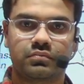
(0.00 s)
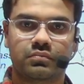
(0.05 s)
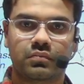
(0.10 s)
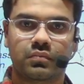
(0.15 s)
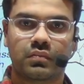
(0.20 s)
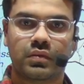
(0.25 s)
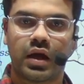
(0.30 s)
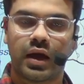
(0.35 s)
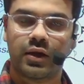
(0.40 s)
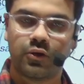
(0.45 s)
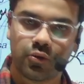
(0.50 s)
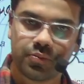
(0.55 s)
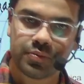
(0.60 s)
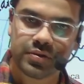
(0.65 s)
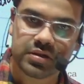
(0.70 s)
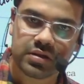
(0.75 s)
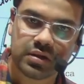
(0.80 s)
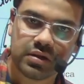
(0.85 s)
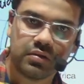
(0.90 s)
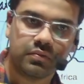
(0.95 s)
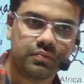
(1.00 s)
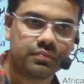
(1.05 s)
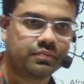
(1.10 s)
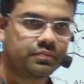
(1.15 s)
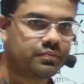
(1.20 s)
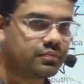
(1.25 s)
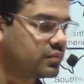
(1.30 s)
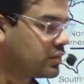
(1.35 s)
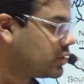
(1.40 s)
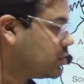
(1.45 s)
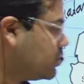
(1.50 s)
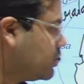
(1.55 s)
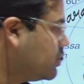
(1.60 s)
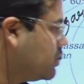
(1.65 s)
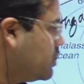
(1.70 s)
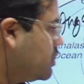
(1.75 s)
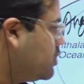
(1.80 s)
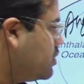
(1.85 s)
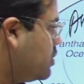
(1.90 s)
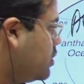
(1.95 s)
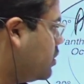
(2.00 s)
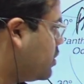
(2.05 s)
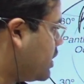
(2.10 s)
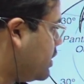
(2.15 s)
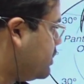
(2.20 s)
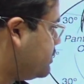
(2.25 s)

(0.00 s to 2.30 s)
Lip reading: I hope it's clear. Okay.